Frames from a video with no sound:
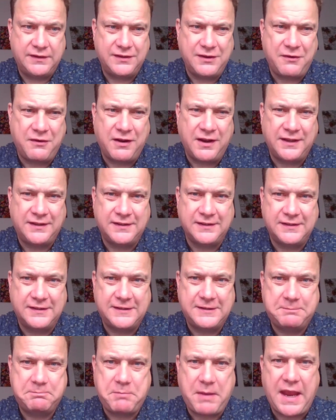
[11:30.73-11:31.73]
So I
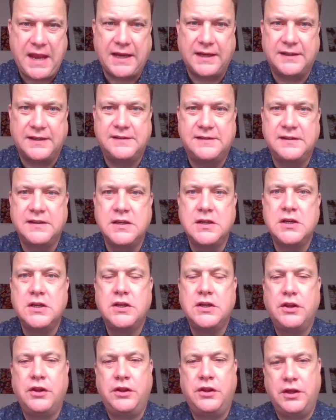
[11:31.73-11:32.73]
suspect
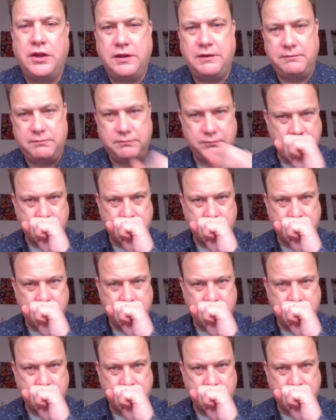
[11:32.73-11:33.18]
that